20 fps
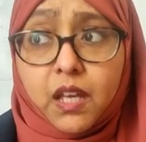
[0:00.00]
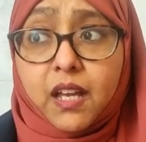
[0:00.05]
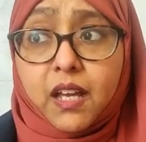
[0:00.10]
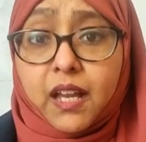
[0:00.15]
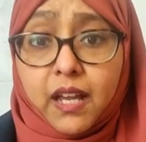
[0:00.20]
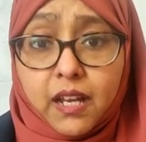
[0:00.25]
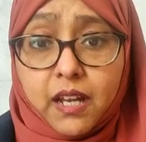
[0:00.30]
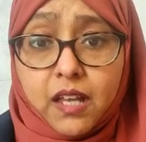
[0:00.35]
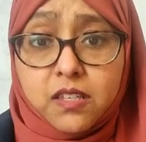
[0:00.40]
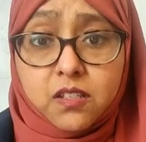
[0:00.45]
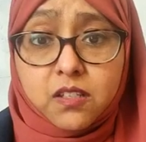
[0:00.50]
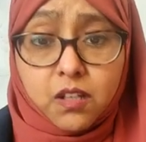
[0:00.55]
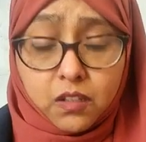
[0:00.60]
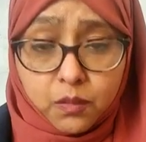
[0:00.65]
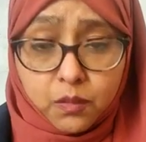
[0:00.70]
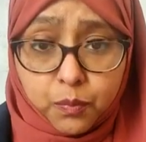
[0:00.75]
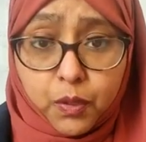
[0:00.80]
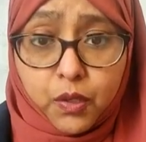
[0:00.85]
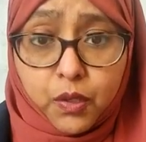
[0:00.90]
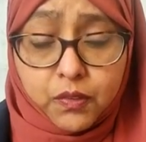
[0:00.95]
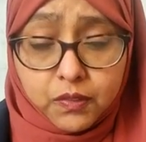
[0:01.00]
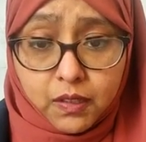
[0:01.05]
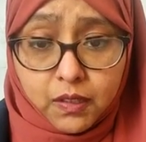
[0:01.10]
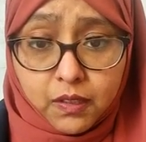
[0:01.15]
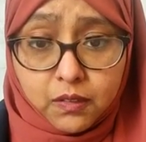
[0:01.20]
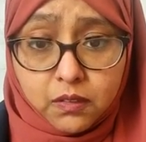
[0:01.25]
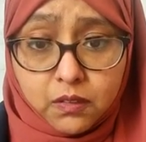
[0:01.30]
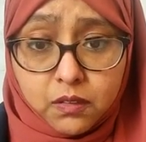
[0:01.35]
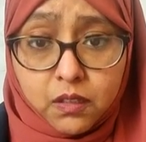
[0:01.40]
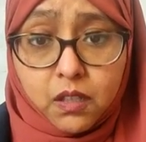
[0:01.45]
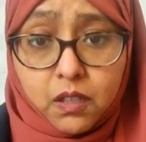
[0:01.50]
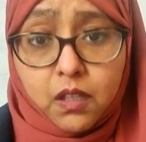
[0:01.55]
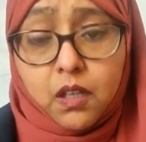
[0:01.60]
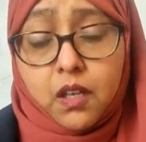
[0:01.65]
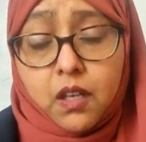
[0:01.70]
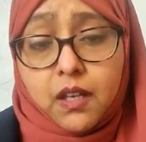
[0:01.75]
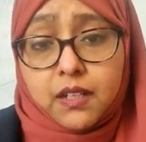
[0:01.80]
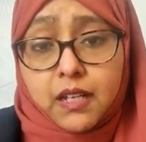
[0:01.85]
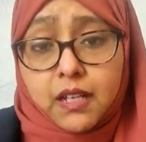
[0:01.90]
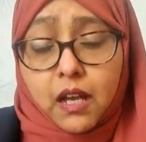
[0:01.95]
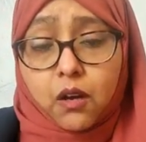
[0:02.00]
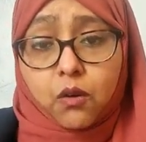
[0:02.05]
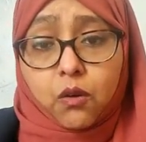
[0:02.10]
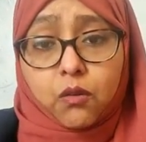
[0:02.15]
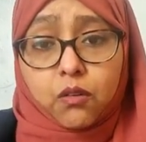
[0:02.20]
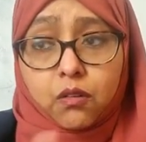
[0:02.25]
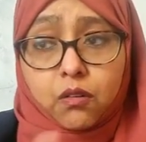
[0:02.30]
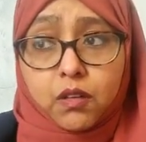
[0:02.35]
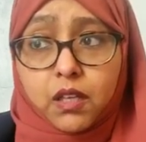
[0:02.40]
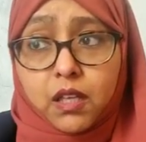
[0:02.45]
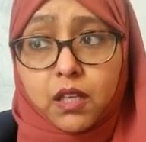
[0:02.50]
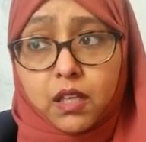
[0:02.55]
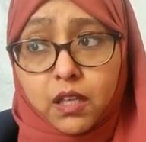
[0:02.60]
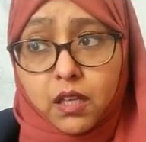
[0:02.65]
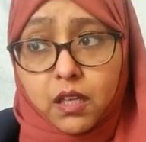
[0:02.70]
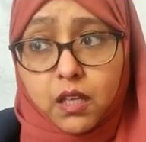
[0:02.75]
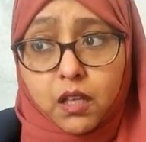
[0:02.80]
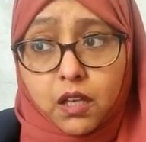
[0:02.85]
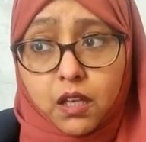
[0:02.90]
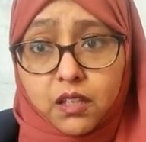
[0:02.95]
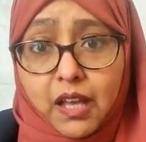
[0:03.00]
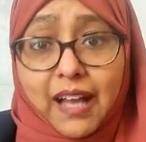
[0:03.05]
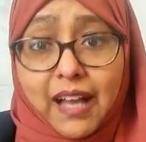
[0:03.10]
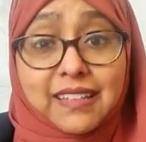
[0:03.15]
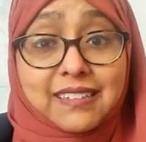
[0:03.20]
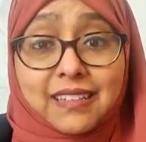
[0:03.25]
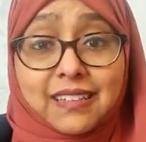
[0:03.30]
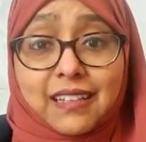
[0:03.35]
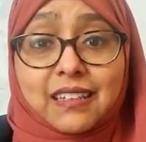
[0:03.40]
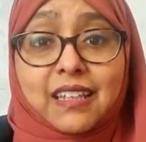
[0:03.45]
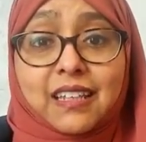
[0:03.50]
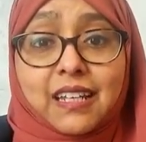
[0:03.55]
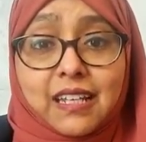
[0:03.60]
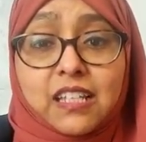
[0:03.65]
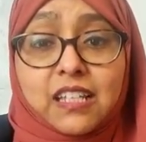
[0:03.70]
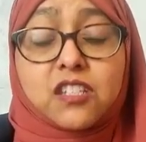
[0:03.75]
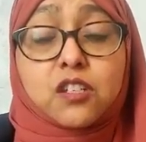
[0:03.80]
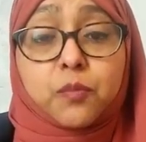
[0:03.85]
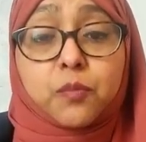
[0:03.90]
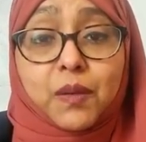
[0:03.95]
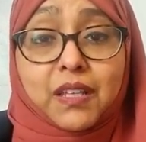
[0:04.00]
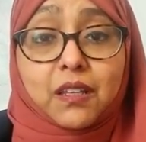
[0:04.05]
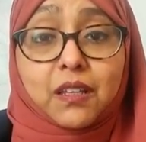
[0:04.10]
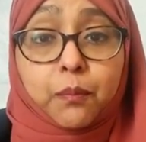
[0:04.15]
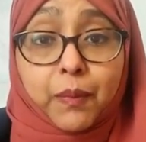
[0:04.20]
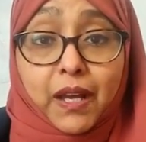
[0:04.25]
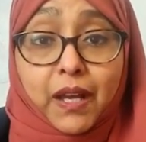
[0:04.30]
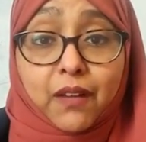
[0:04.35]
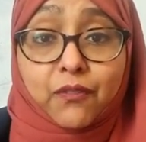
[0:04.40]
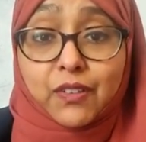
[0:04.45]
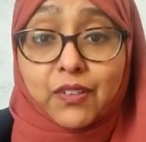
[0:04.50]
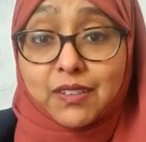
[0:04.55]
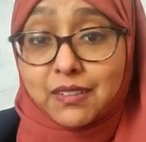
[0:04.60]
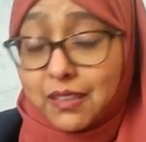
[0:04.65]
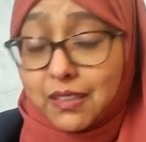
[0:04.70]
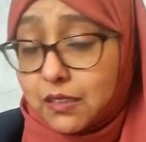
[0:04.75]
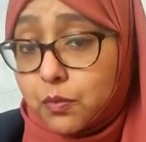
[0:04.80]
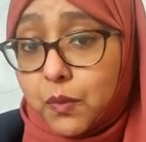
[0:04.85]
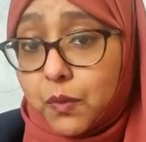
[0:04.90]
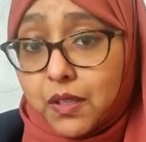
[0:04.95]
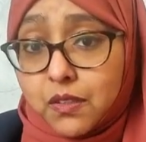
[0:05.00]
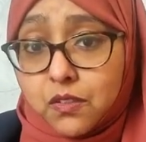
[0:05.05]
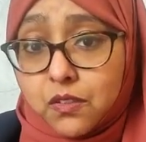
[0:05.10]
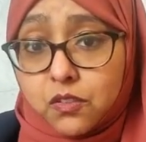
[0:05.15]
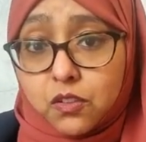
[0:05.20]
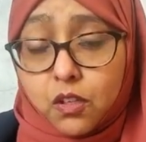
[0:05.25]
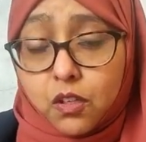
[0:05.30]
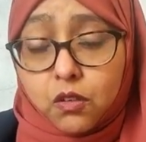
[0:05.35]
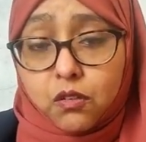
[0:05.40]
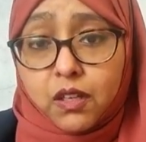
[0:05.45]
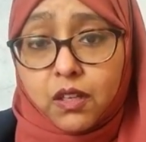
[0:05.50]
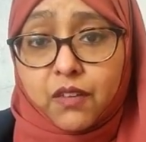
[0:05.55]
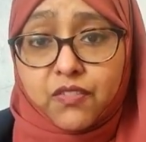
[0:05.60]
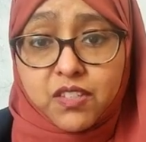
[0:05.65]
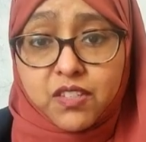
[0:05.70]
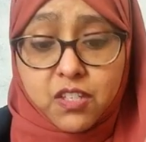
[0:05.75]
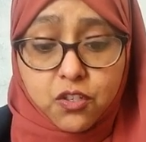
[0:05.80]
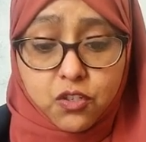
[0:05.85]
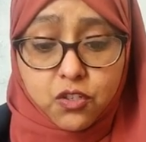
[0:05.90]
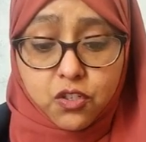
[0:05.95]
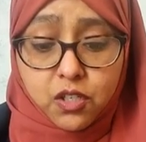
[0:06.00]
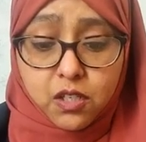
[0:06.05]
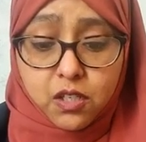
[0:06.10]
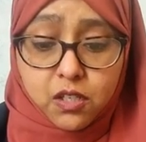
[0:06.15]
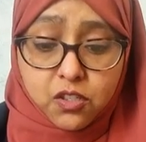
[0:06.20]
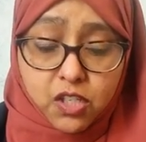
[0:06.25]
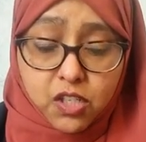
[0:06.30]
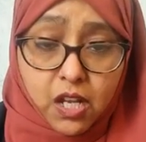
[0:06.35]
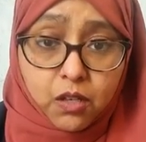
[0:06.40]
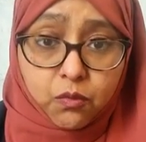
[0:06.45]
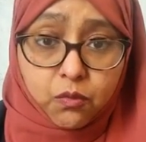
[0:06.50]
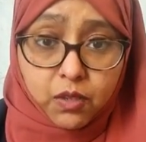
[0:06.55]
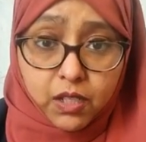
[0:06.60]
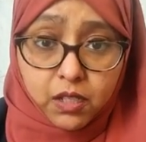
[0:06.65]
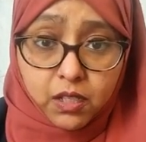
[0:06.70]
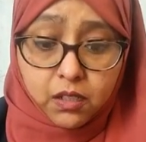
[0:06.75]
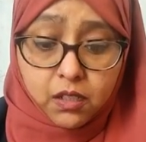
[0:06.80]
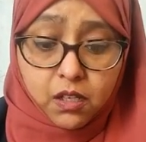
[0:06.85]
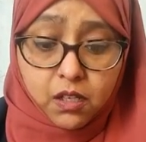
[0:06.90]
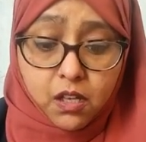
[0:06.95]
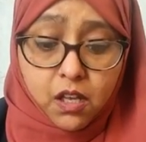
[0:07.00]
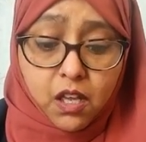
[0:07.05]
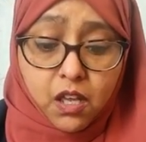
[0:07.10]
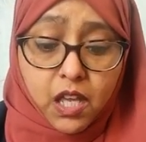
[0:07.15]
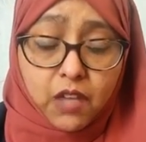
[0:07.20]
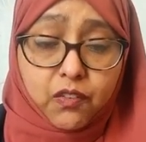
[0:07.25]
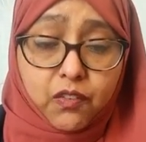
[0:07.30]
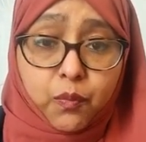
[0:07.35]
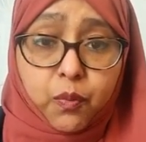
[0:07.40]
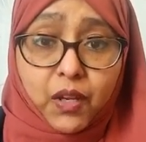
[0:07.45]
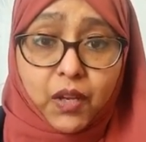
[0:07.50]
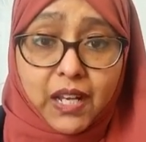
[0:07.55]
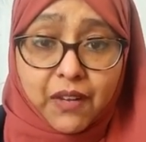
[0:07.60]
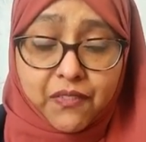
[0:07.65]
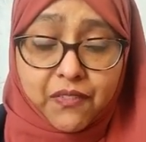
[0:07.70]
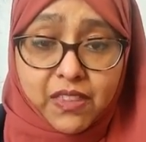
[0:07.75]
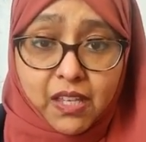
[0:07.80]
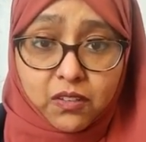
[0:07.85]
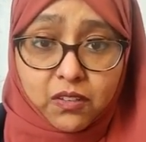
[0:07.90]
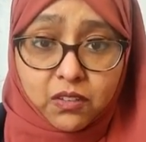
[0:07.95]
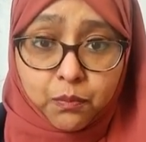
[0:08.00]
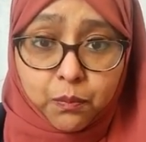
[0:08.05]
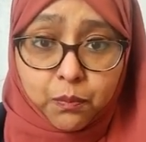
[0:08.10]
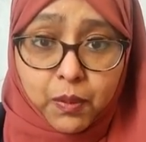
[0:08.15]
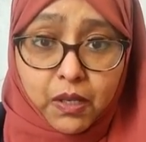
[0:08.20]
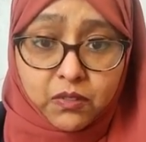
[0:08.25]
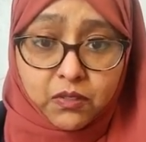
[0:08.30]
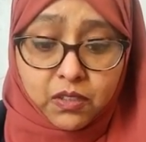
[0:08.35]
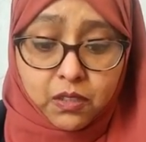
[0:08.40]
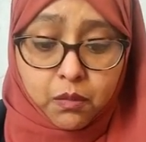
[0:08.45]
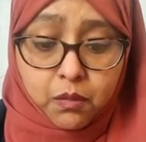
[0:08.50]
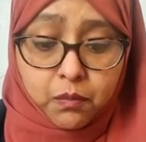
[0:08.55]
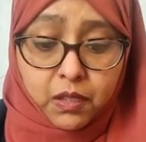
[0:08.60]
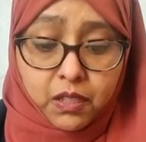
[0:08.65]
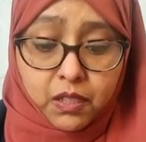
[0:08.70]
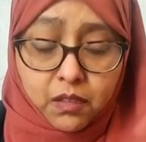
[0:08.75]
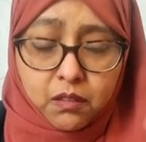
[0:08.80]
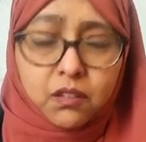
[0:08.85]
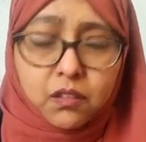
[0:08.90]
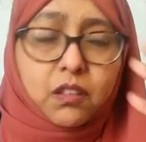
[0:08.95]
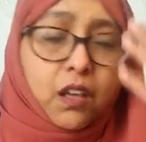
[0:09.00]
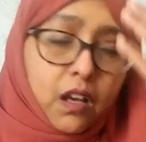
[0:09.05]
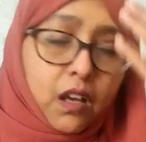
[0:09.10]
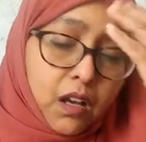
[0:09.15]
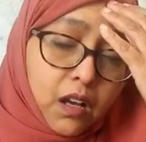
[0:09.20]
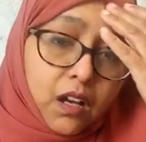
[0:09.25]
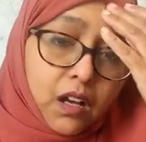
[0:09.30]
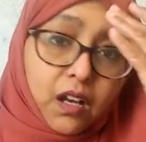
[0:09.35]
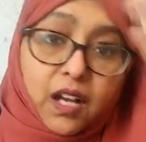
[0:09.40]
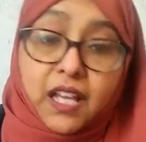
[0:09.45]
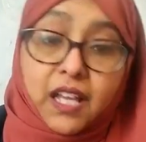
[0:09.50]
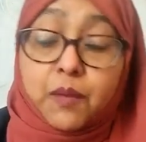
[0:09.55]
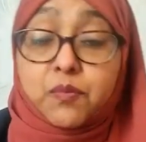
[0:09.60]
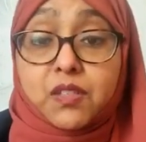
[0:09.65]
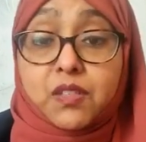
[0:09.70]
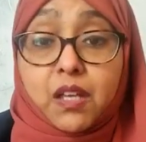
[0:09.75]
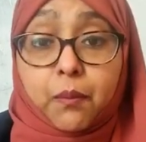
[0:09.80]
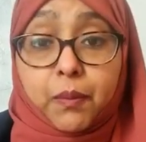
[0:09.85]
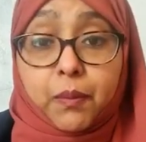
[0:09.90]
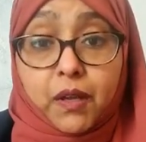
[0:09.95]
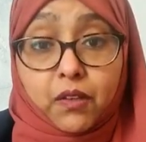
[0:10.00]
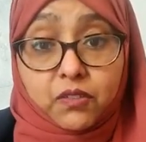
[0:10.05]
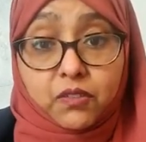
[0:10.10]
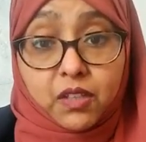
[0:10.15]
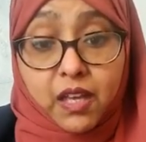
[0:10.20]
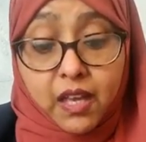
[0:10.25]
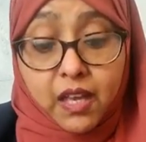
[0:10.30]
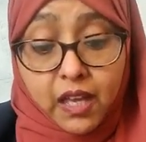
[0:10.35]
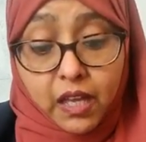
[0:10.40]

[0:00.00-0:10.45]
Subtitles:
Can I start the process? Now, I said they needs to be in the bank for 6 months. So if it's in January, if you put 11,000 pounds I keep saying pounds.